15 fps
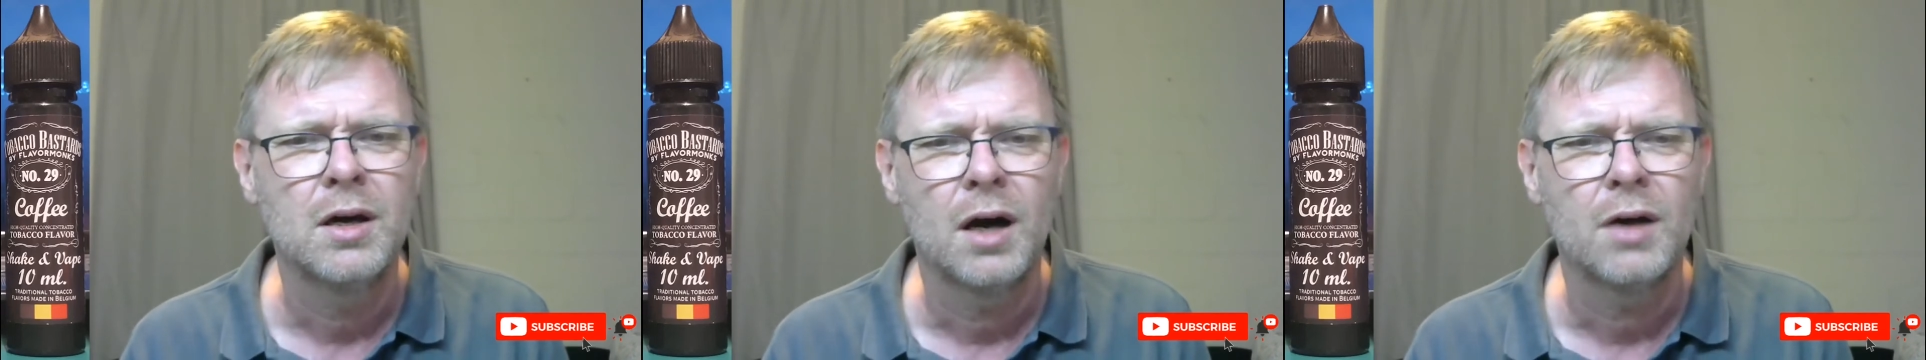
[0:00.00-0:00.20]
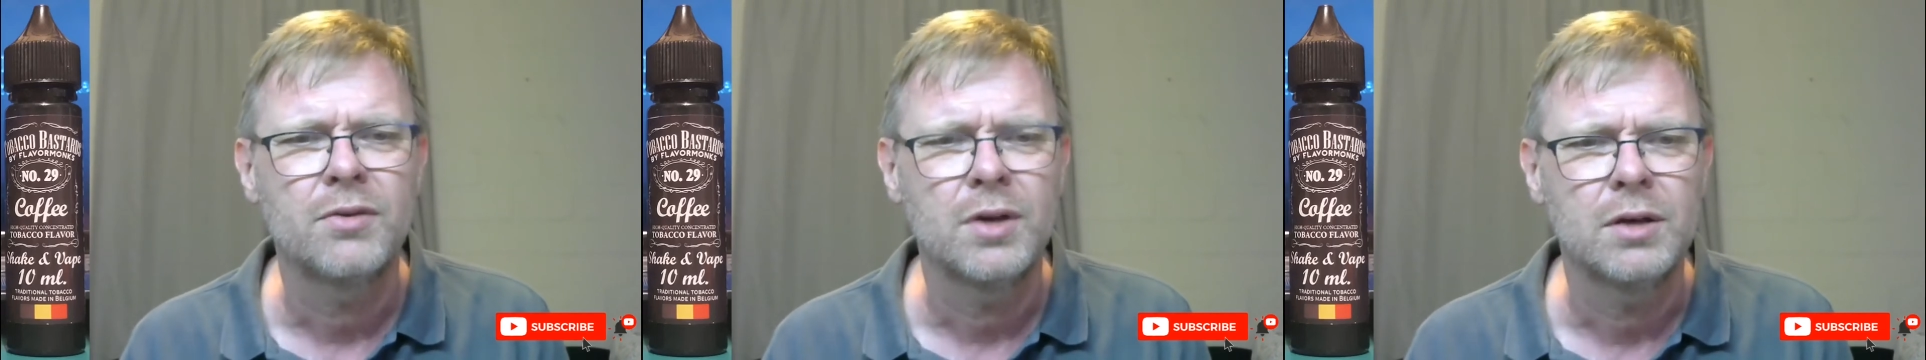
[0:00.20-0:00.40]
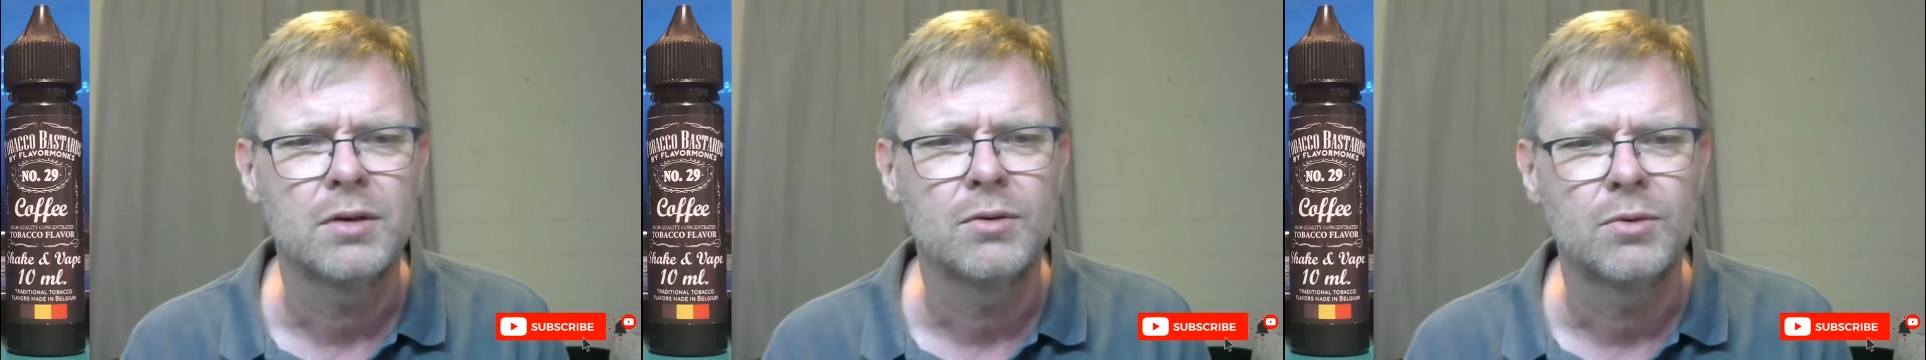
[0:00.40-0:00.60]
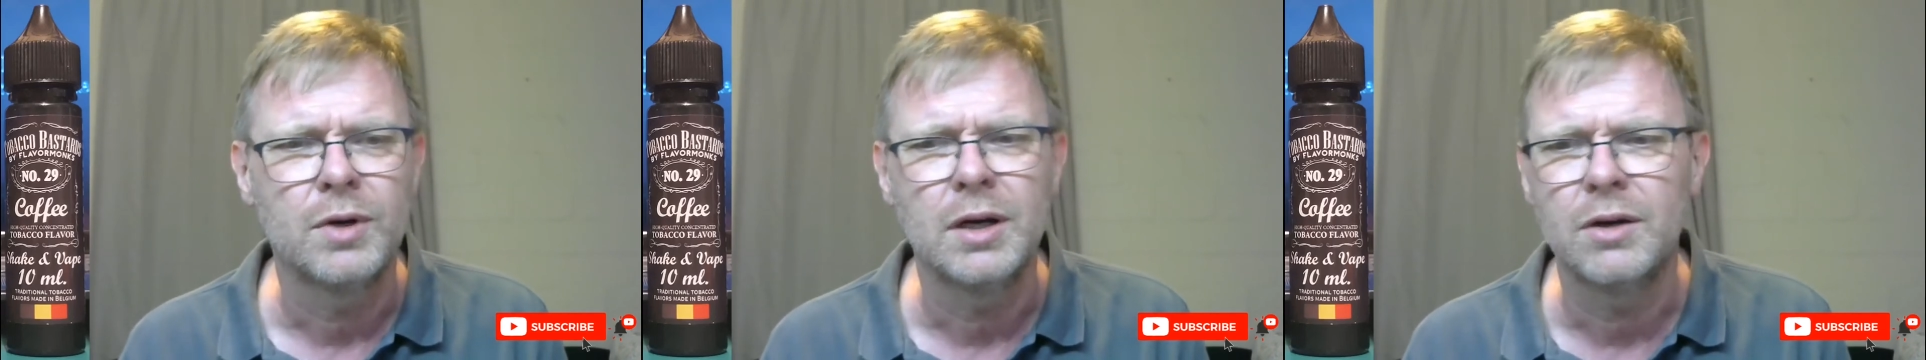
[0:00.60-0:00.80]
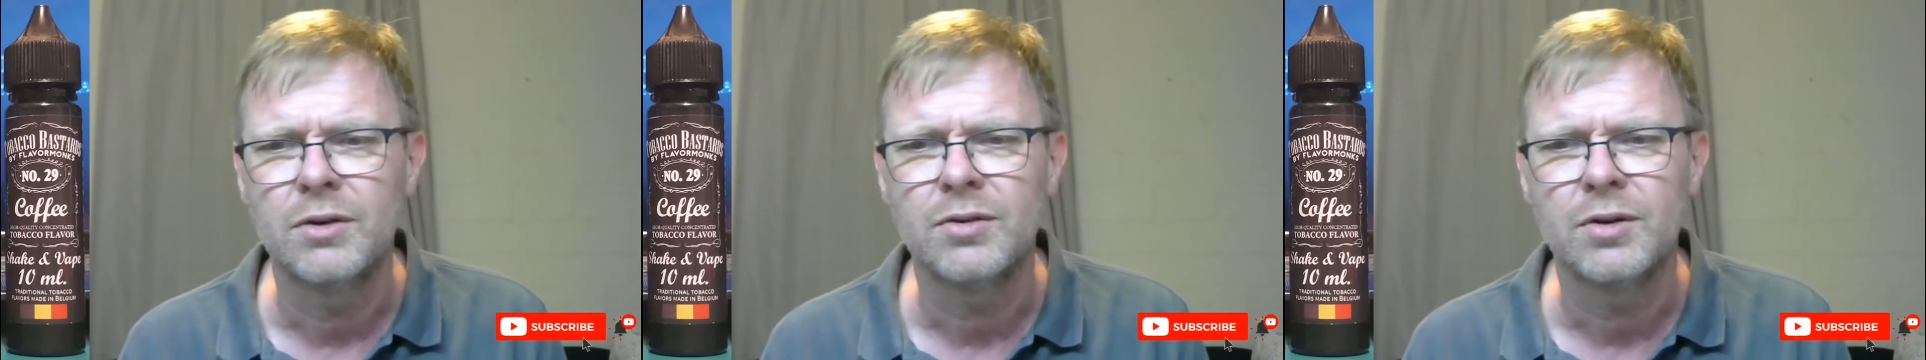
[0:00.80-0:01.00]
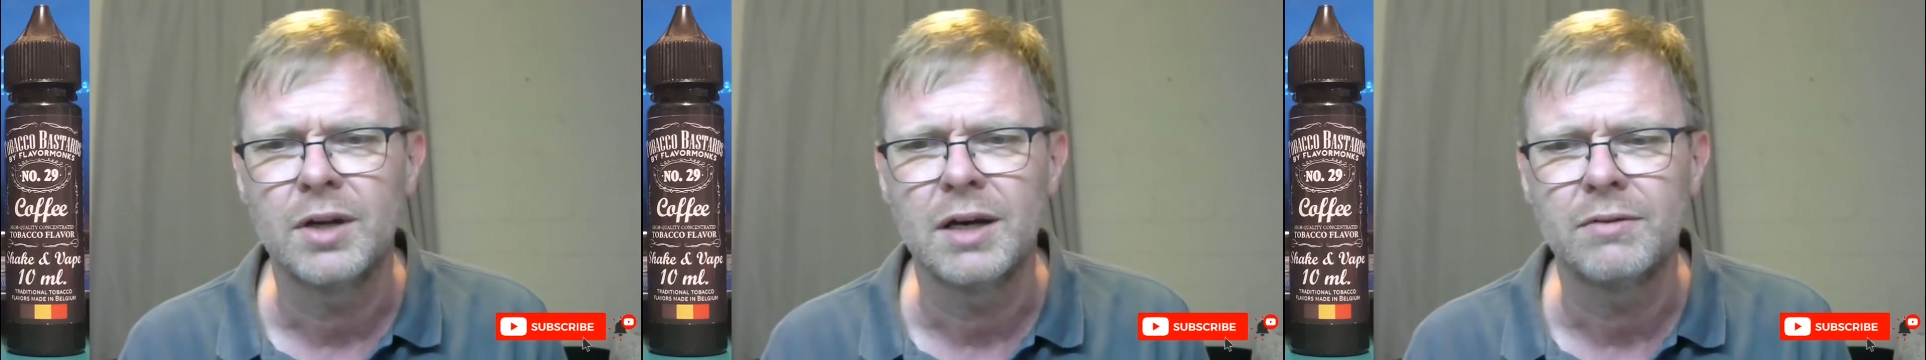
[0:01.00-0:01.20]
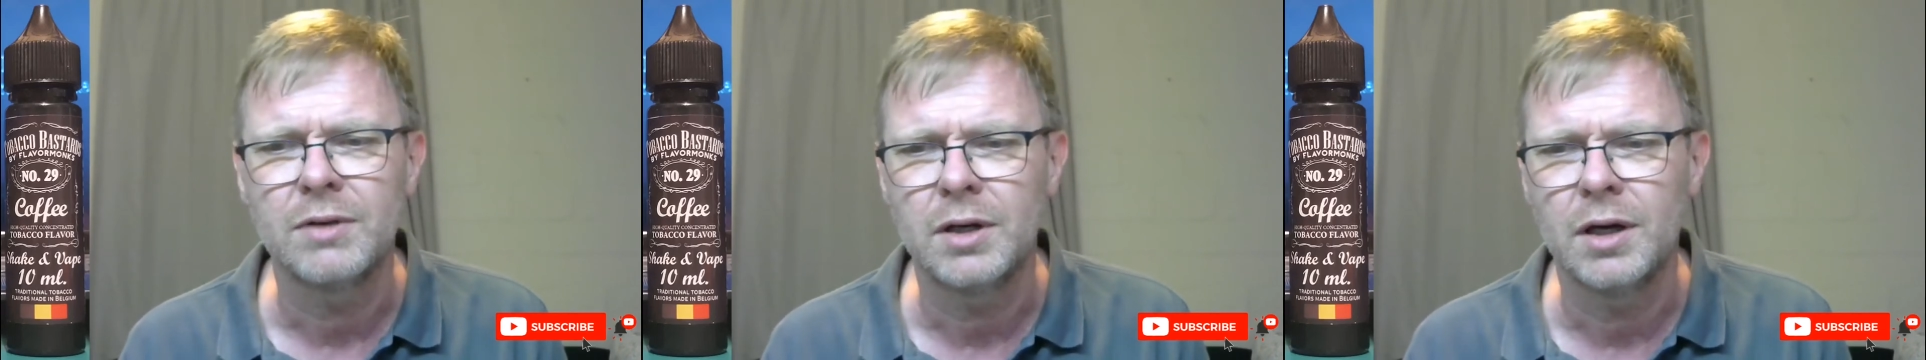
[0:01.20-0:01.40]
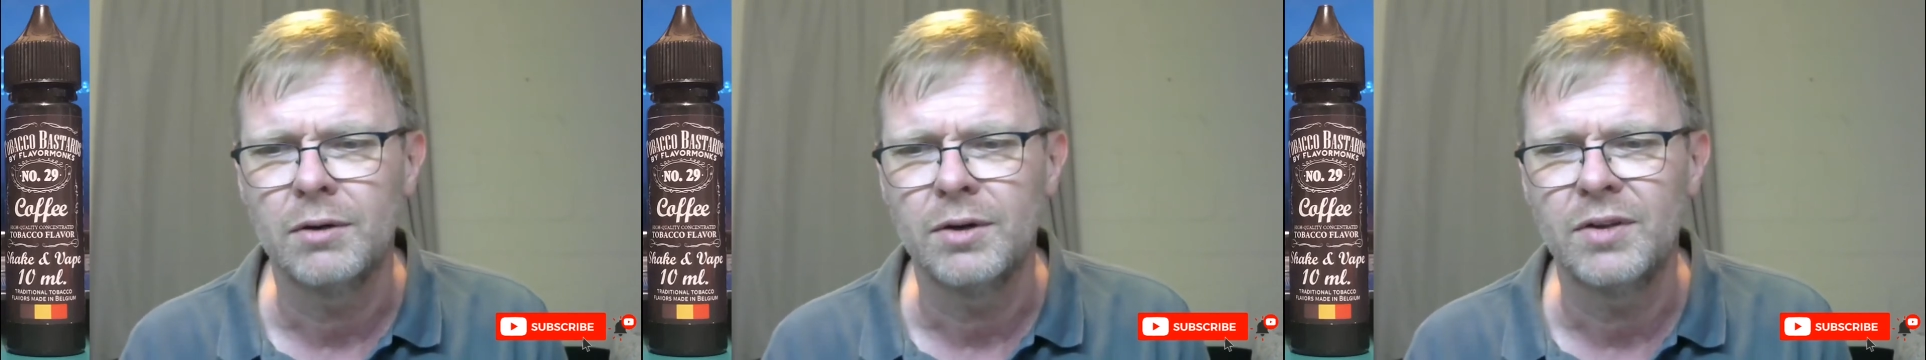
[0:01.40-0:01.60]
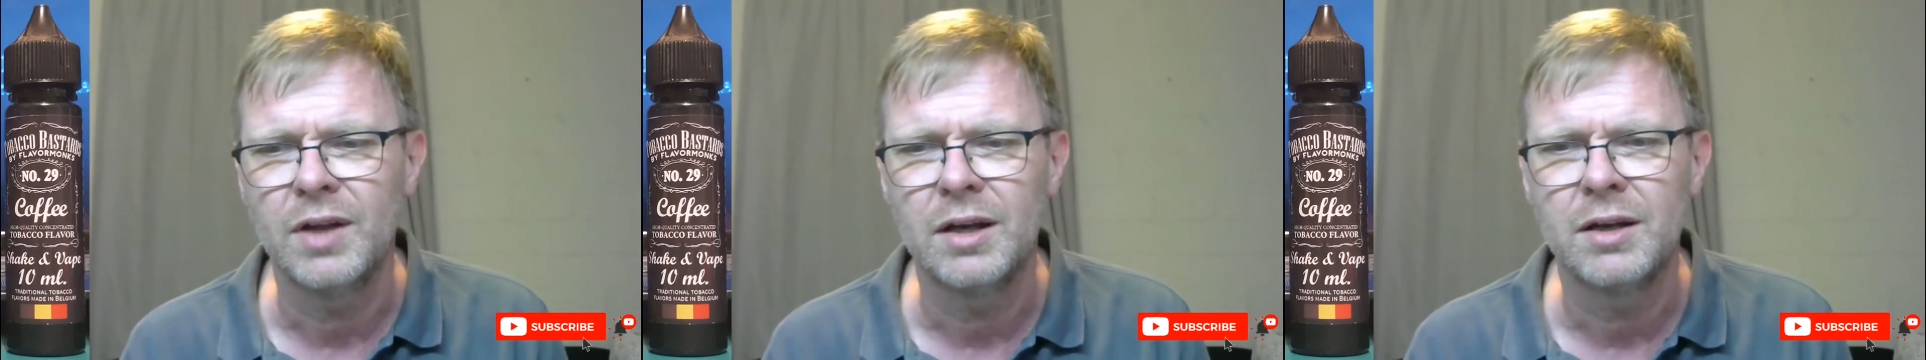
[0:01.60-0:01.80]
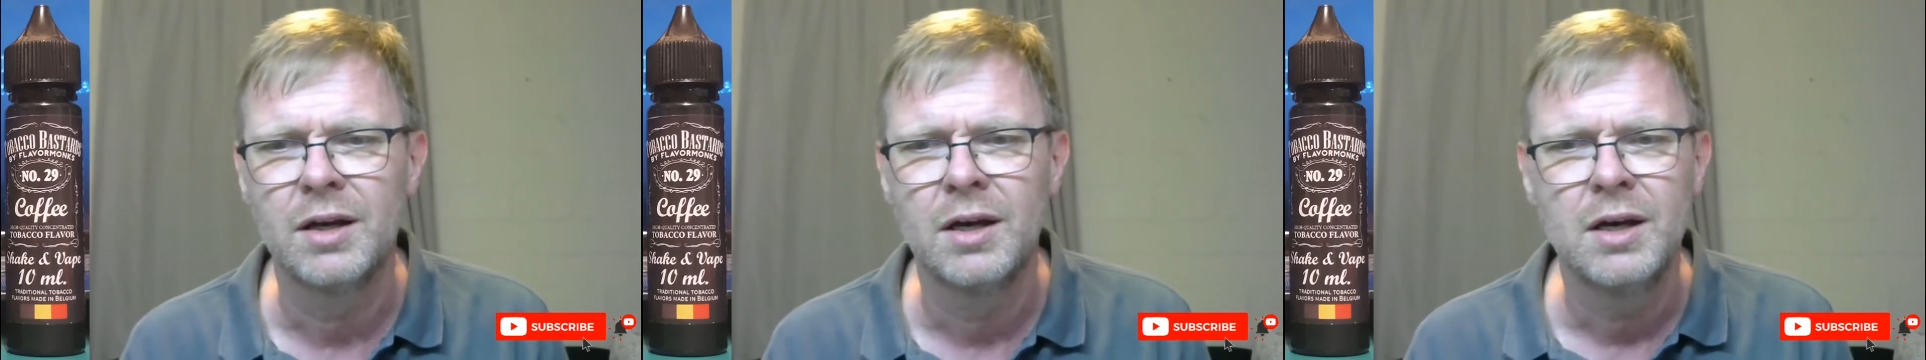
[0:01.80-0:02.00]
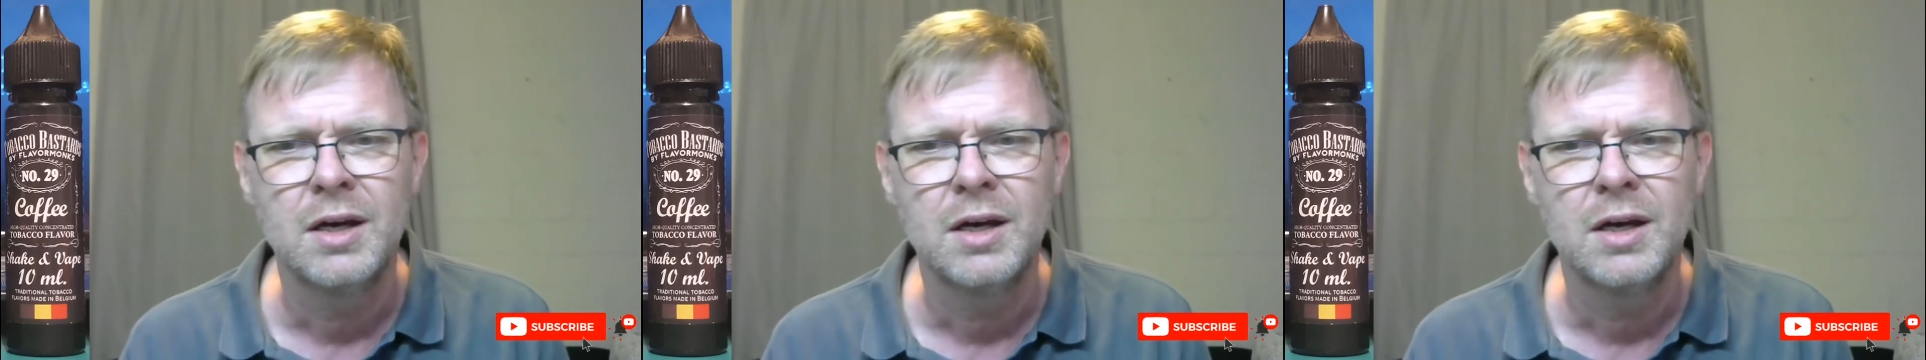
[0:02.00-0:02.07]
I think you really should have a go at that.